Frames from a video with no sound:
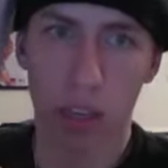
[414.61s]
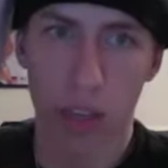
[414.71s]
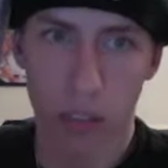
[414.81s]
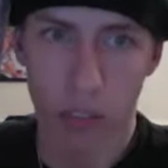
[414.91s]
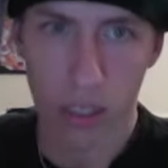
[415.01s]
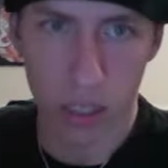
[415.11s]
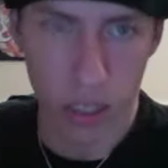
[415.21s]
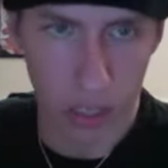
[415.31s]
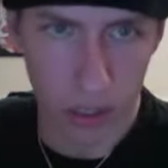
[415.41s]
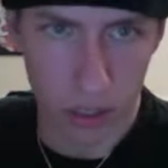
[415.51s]
There's
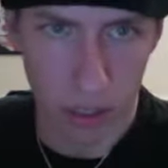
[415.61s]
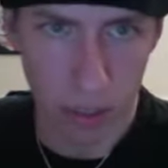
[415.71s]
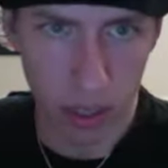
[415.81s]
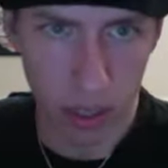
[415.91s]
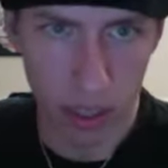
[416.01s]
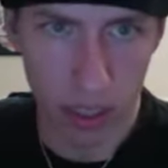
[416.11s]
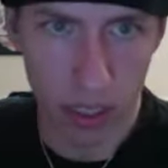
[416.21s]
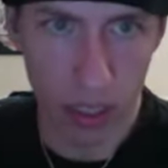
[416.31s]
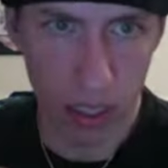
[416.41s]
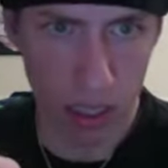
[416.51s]

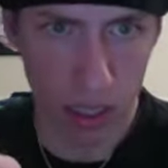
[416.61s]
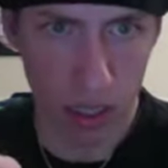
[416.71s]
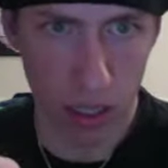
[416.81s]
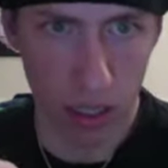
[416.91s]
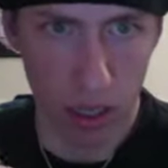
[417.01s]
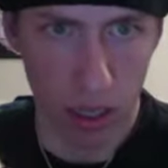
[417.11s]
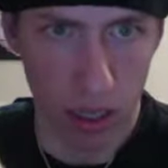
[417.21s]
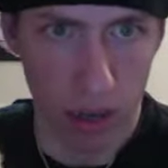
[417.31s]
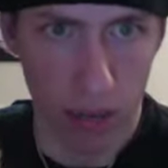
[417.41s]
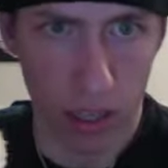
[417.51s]
spikes.
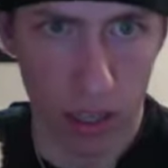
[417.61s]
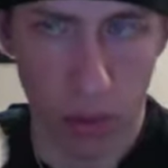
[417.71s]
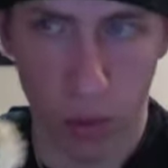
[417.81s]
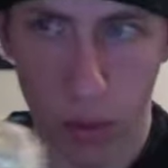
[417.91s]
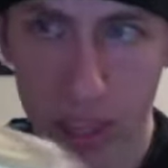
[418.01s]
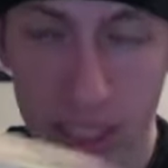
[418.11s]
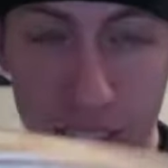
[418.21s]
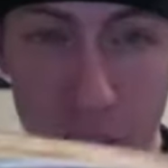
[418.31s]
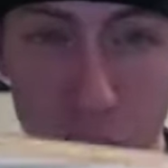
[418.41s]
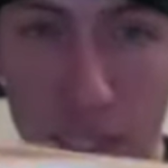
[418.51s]
I think the wings
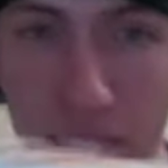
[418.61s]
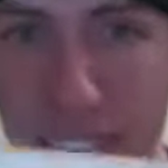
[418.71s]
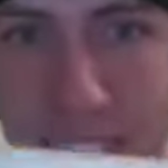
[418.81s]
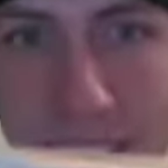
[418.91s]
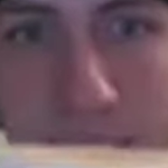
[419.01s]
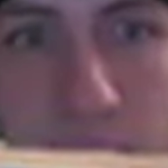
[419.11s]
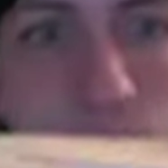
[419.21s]
do slant down,